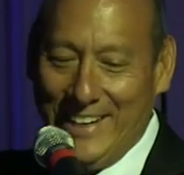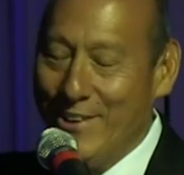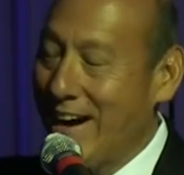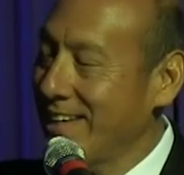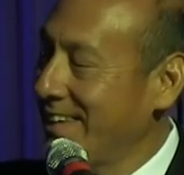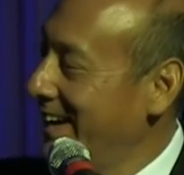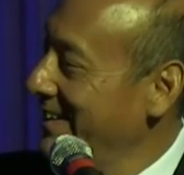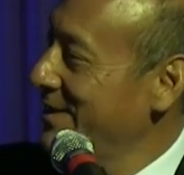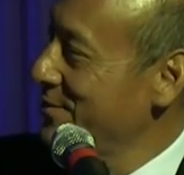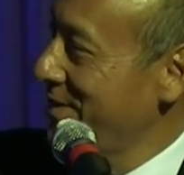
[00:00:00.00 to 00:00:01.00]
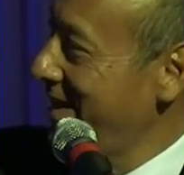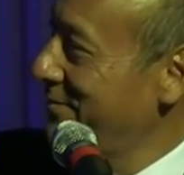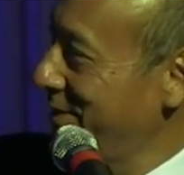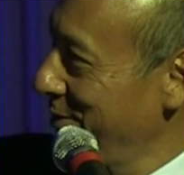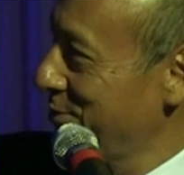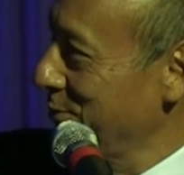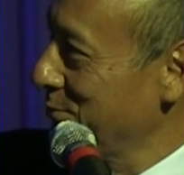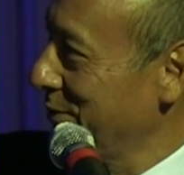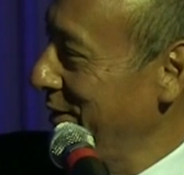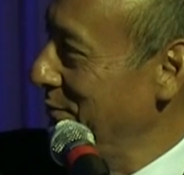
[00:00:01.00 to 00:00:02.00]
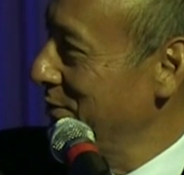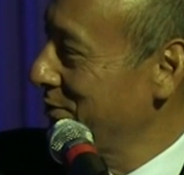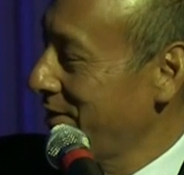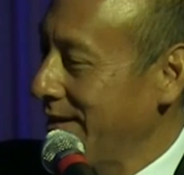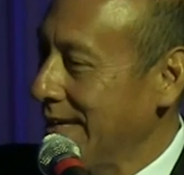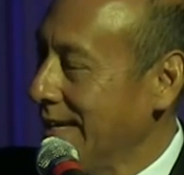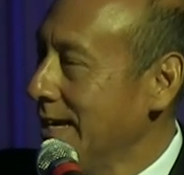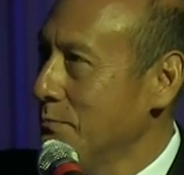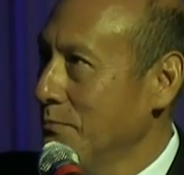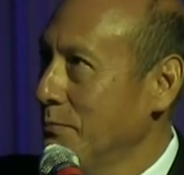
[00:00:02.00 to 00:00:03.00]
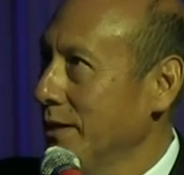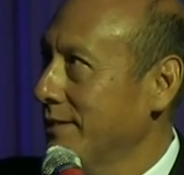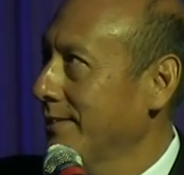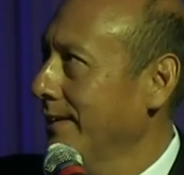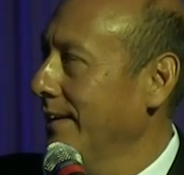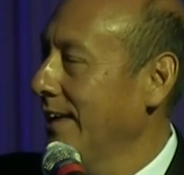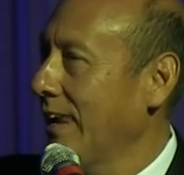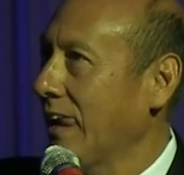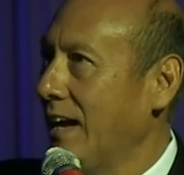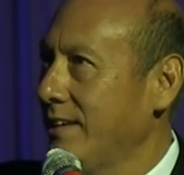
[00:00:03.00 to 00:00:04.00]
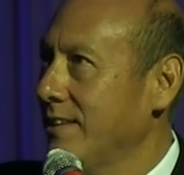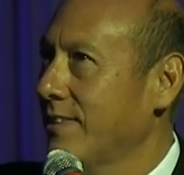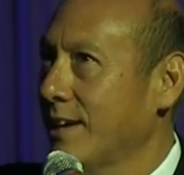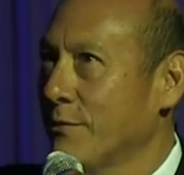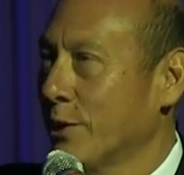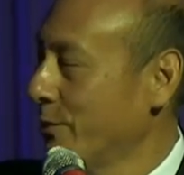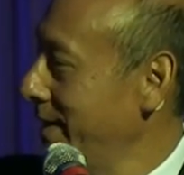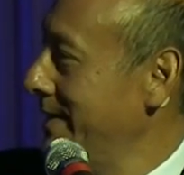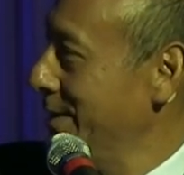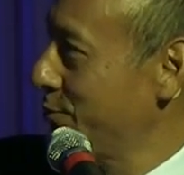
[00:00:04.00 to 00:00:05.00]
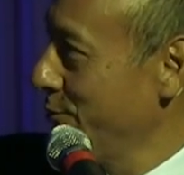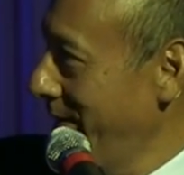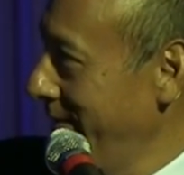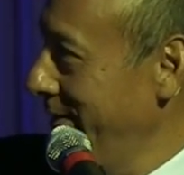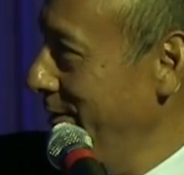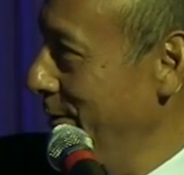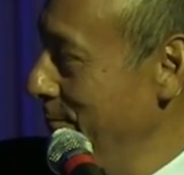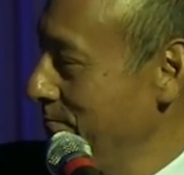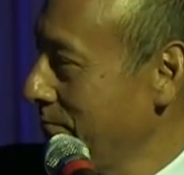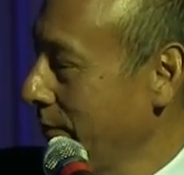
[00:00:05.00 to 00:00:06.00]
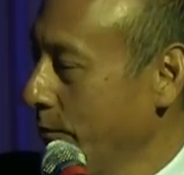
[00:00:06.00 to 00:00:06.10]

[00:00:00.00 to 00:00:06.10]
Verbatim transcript: You know, I, I don't have T-shirts with the images on it, but uh, I did think of a great T-shirt idea though,